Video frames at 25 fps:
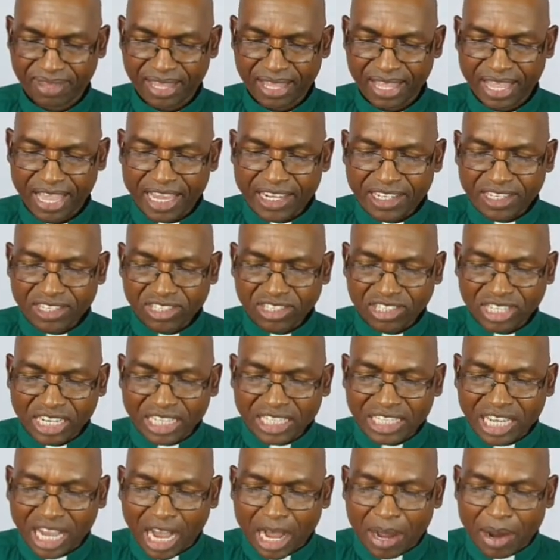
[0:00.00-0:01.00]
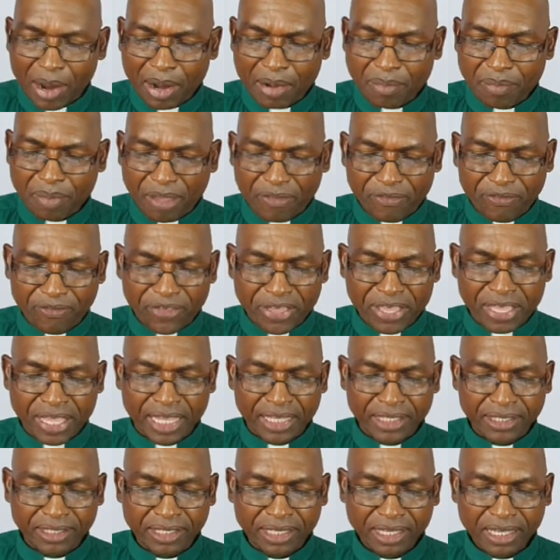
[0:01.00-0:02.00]
and stretch out my
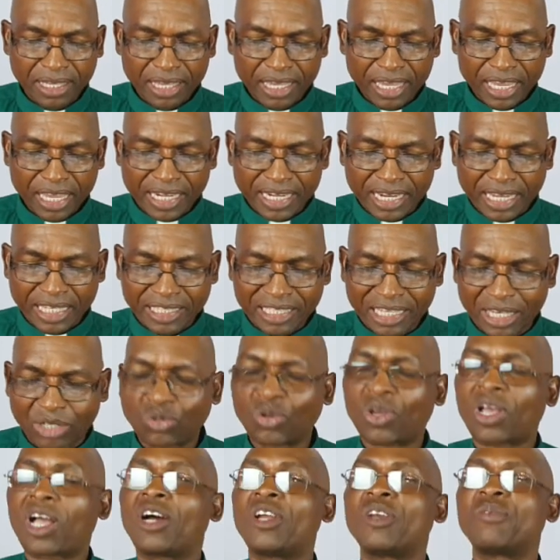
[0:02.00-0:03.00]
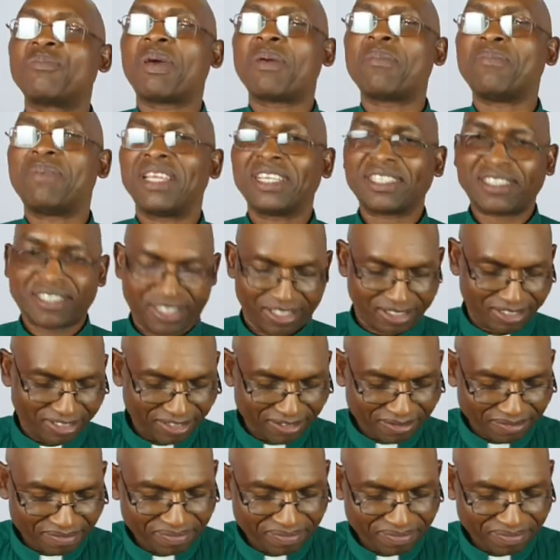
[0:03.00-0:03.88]
fingers and I start to count my blessings.